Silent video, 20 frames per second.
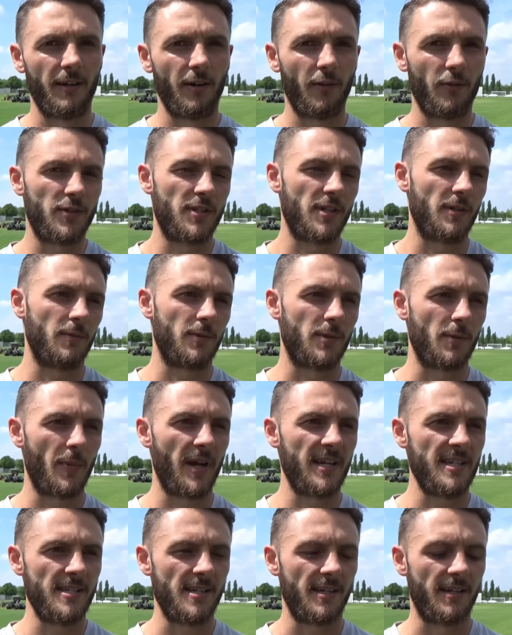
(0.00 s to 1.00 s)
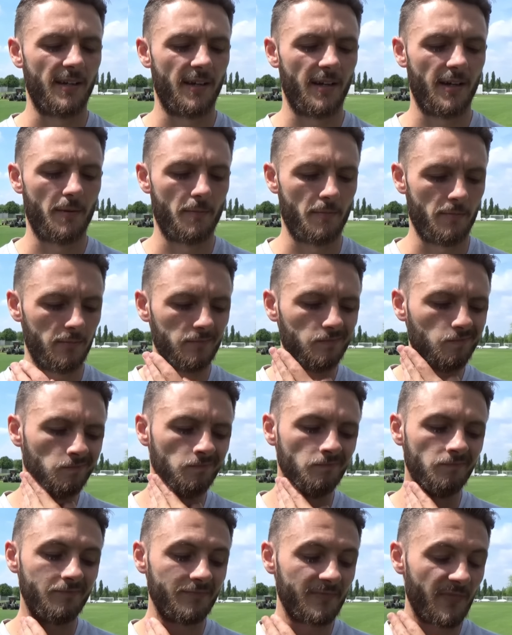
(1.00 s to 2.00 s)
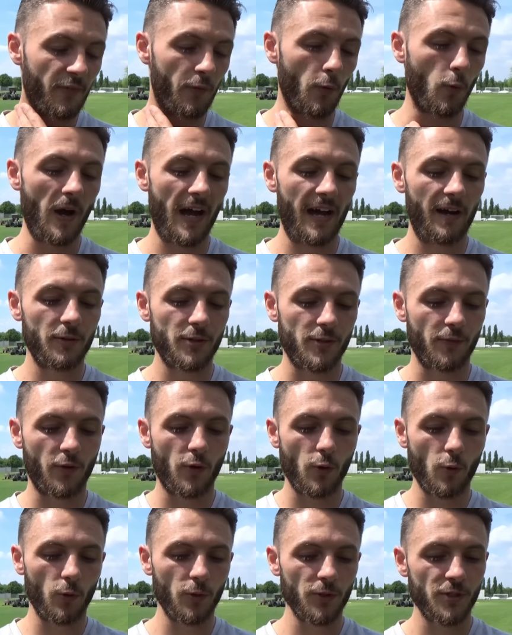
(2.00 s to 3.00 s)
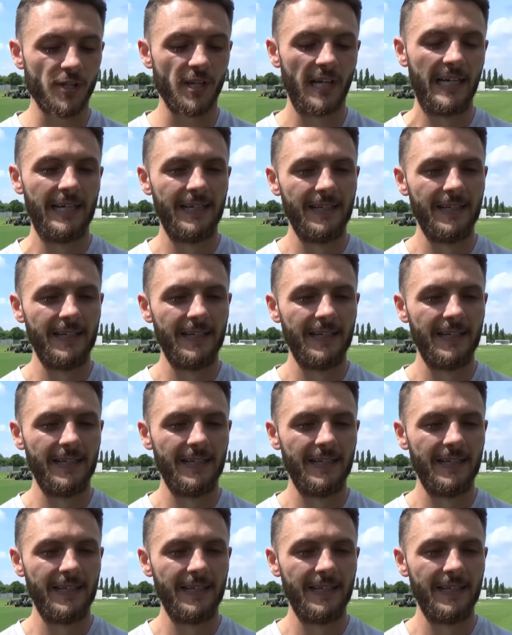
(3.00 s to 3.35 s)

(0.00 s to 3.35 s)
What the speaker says: Obviously it was amazing. Full house, of course.